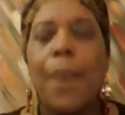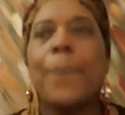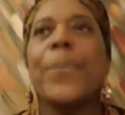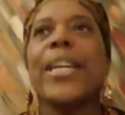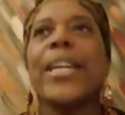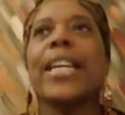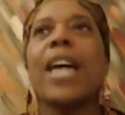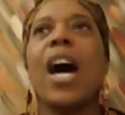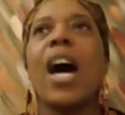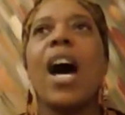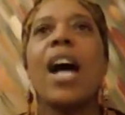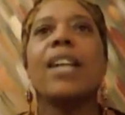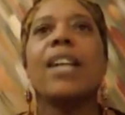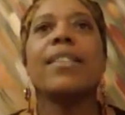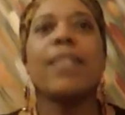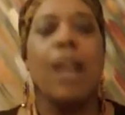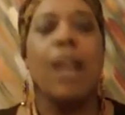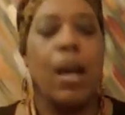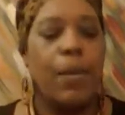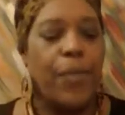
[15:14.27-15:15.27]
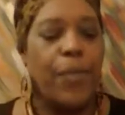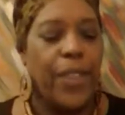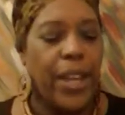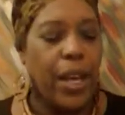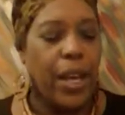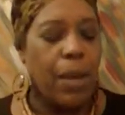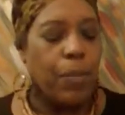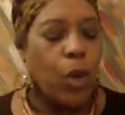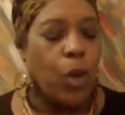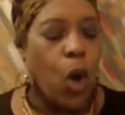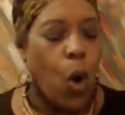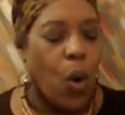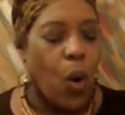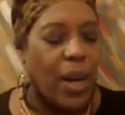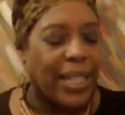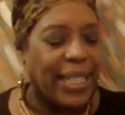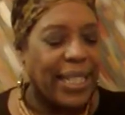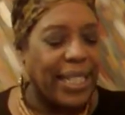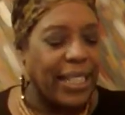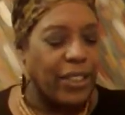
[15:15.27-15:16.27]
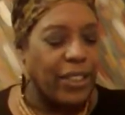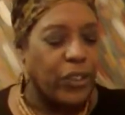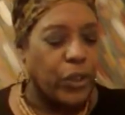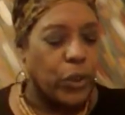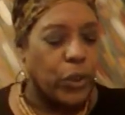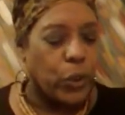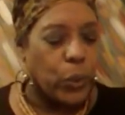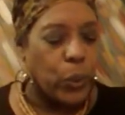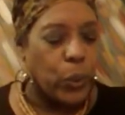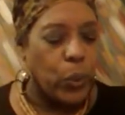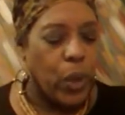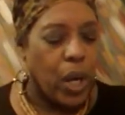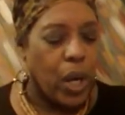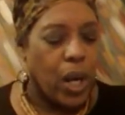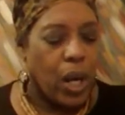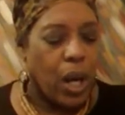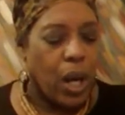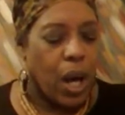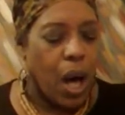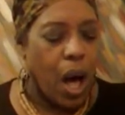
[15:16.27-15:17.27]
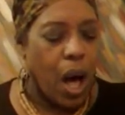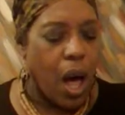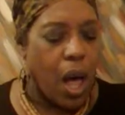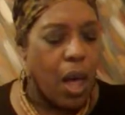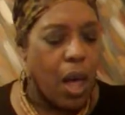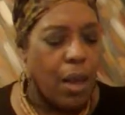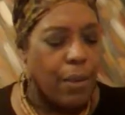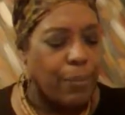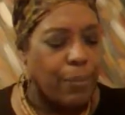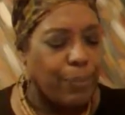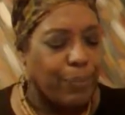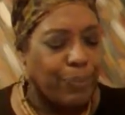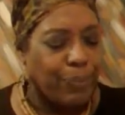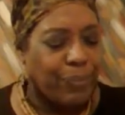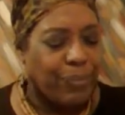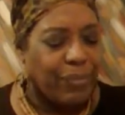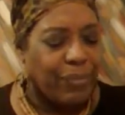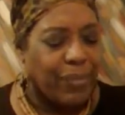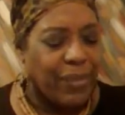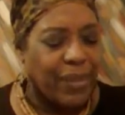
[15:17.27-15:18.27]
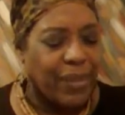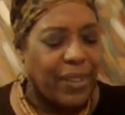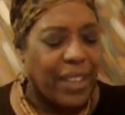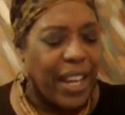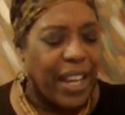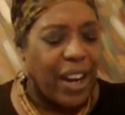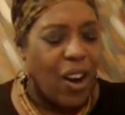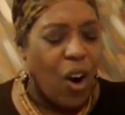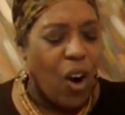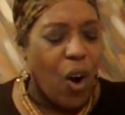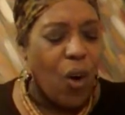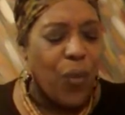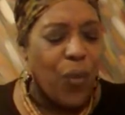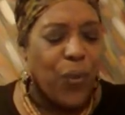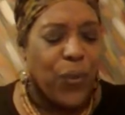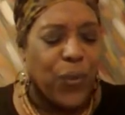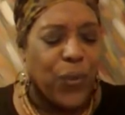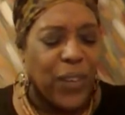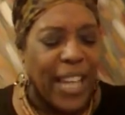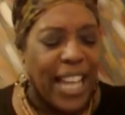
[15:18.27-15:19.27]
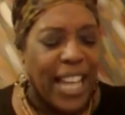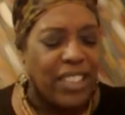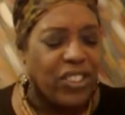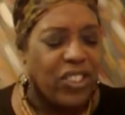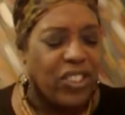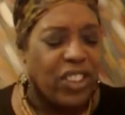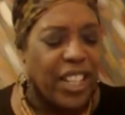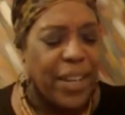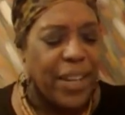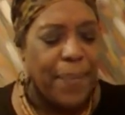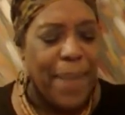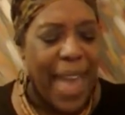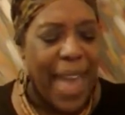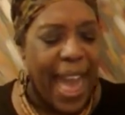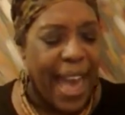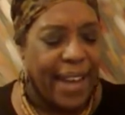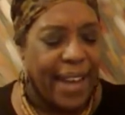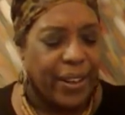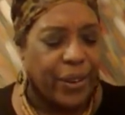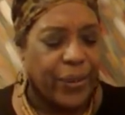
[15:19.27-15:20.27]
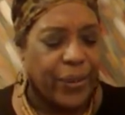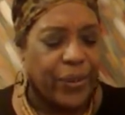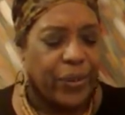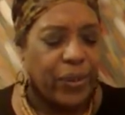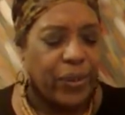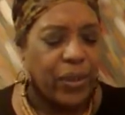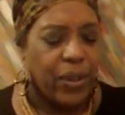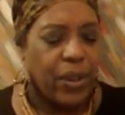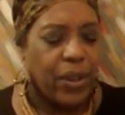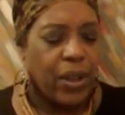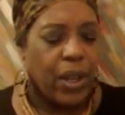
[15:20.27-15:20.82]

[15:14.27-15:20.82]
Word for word: because of them going into uh, their own fleshly matters,